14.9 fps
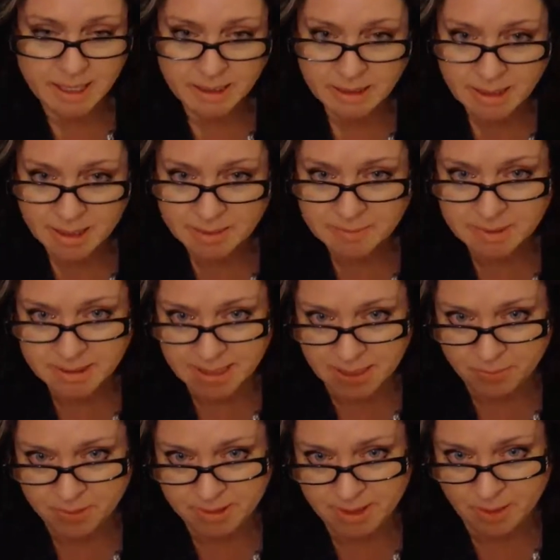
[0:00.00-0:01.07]
let them say
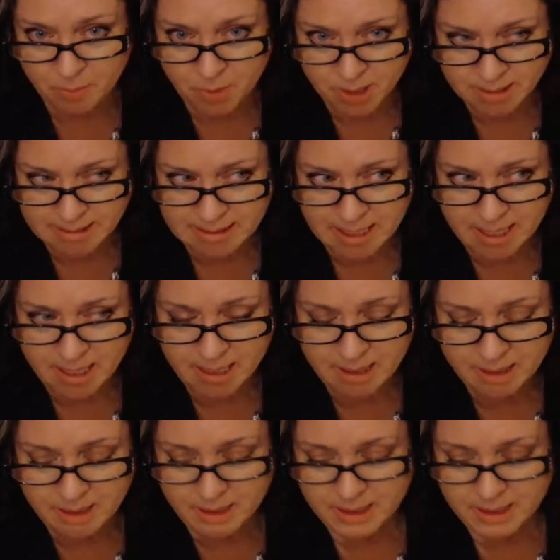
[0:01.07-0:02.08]
what they want to say.